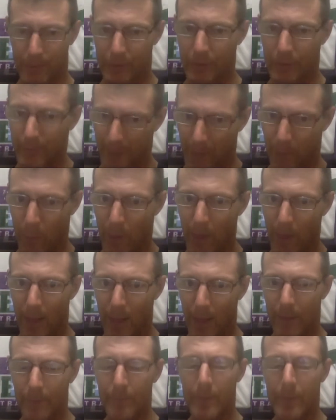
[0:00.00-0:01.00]
to run
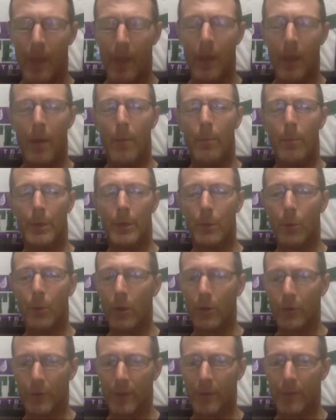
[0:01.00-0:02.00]
well, but you
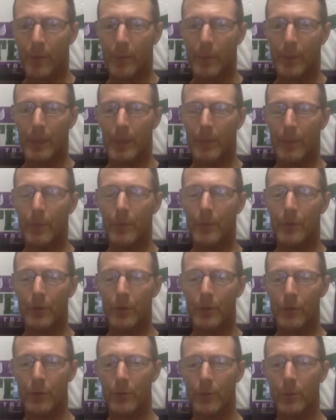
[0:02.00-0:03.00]
also have to be in a
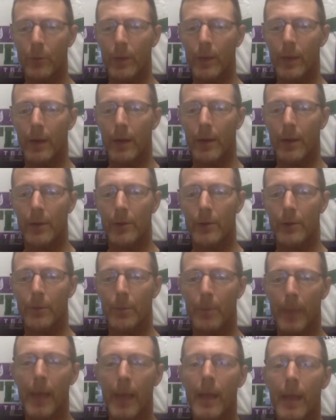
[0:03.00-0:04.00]
position where you're
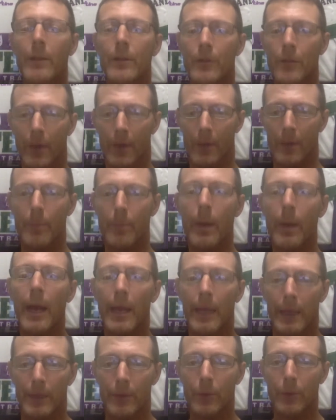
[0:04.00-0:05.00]
balanced on the
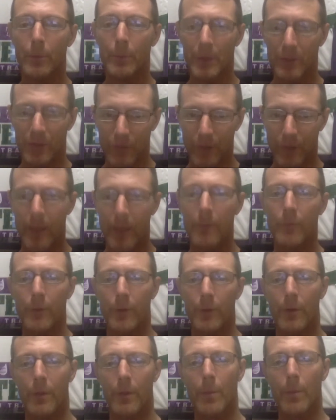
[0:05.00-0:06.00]
bike. You'll be
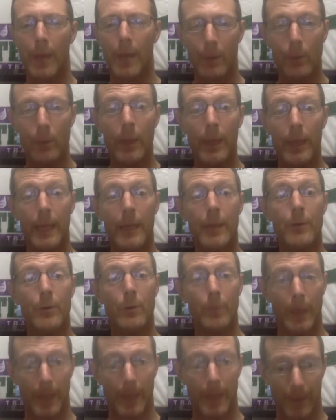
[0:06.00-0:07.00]
safer, the bike will
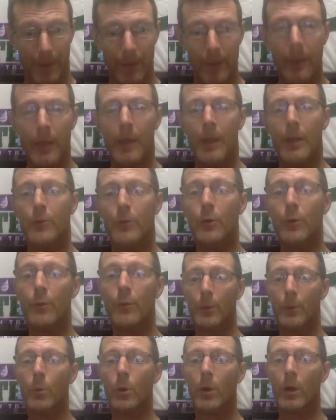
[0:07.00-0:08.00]
handle better. You'll
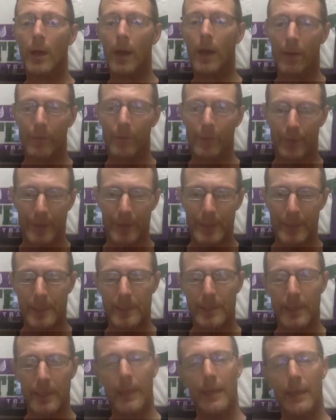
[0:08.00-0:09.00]
more confident
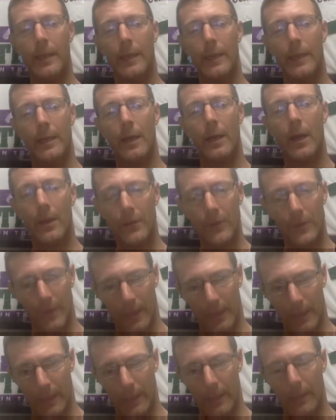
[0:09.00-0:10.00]
descending and
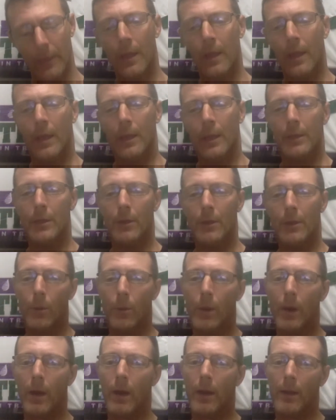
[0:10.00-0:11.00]
ascending. A
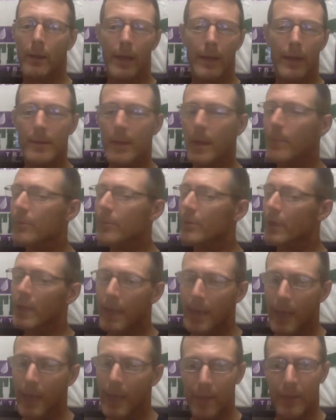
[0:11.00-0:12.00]
lot of times I'll
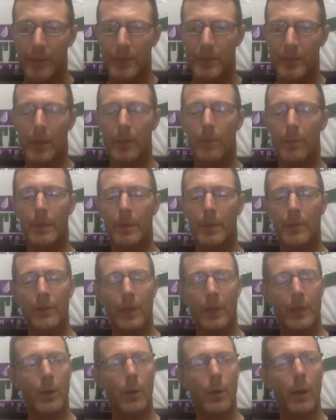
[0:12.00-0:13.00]
get athletes that come in and
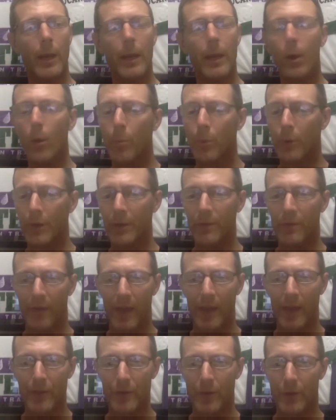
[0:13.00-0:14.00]
say, I can go pretty
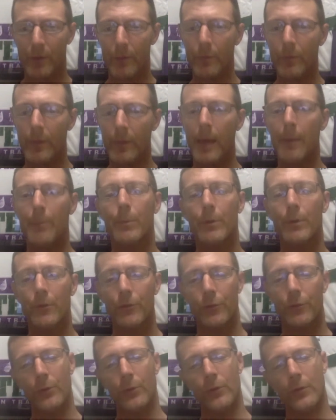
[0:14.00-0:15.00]
fast on the flat, but as
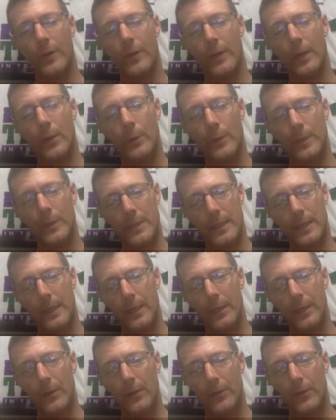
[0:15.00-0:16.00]
soon as I go into the
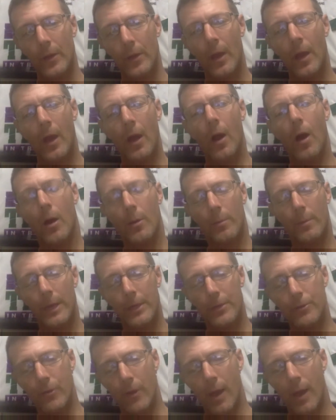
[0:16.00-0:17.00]
hills on
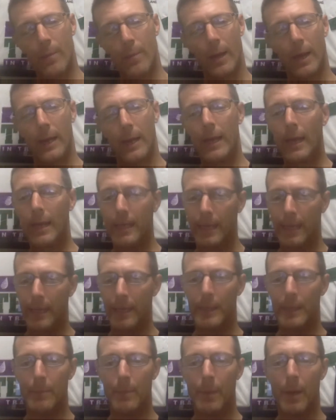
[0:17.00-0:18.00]
my tri bike, I
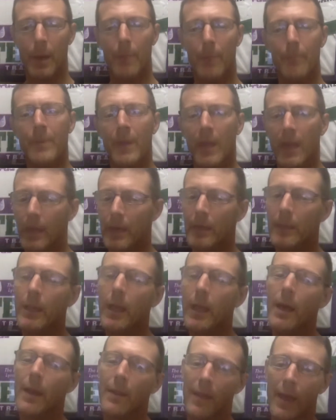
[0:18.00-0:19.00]
can't keep up. And a
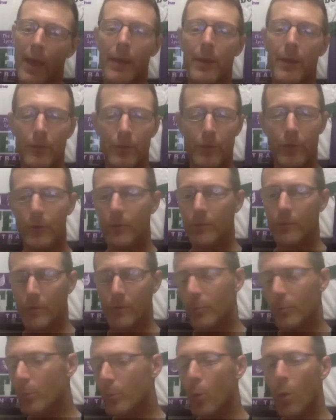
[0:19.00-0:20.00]
lot of that is just
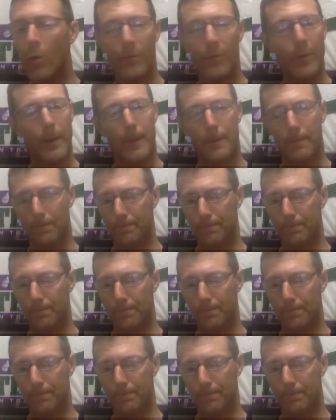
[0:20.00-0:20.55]
poor fit.